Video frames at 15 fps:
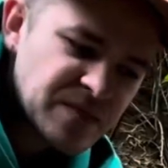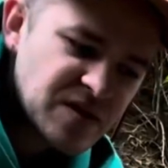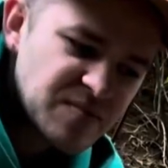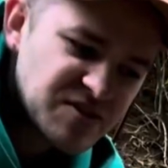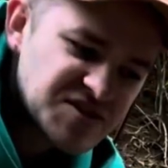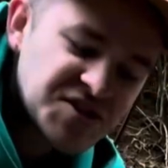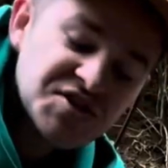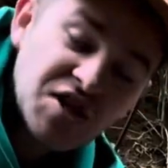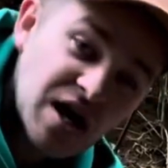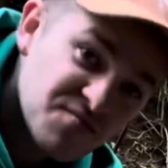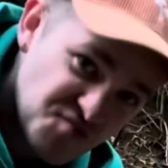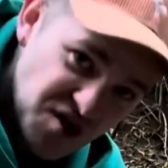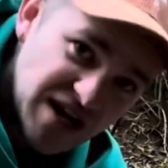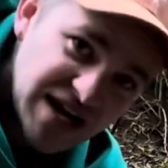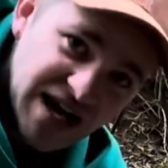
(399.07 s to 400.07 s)
But since
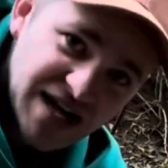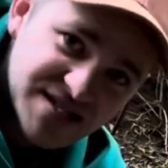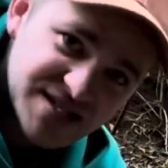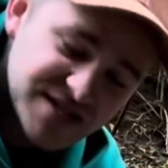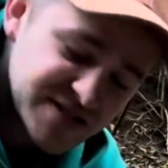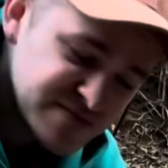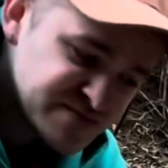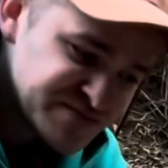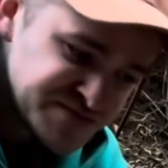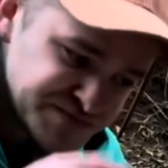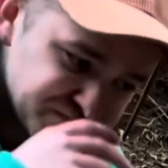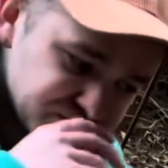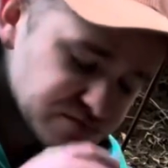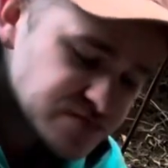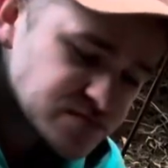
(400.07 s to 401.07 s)
I'm right-handed,
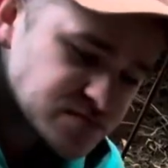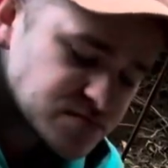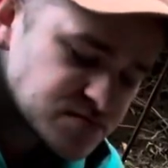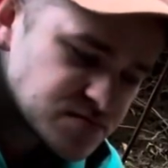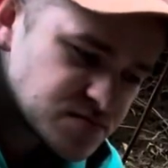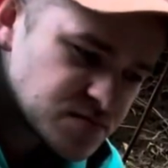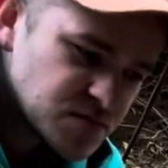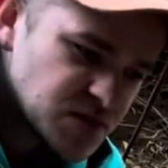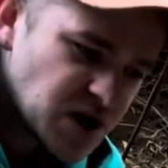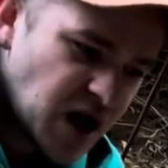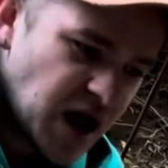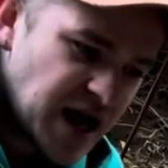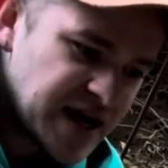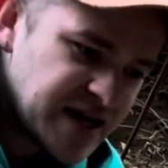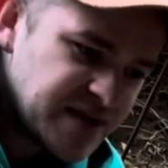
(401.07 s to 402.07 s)

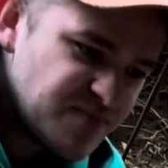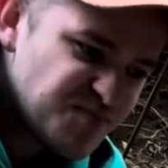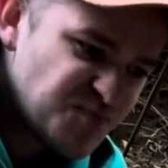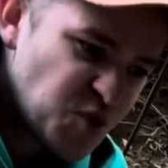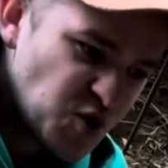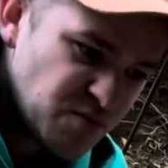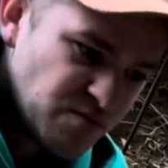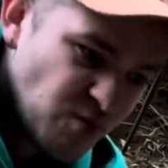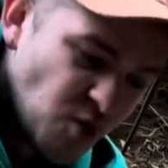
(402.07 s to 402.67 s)
I put